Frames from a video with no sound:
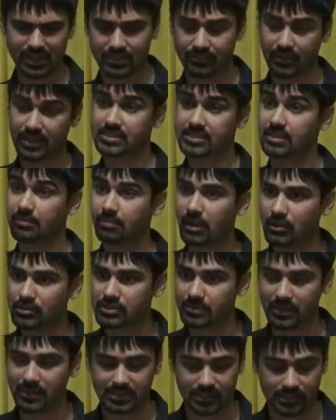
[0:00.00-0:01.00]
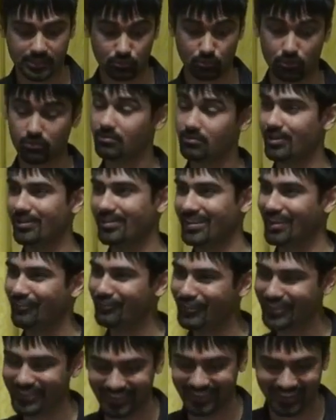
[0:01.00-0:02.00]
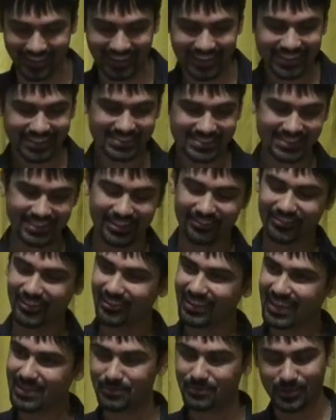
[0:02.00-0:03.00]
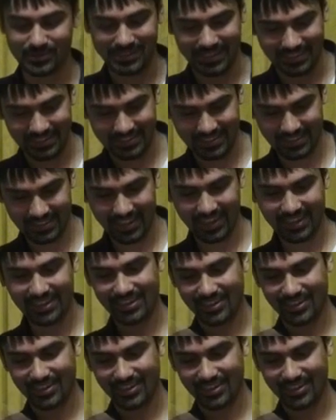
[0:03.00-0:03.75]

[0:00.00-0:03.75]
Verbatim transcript: devices have power supplies like this? Well, everything. C F L light bulbs, L E D lighting,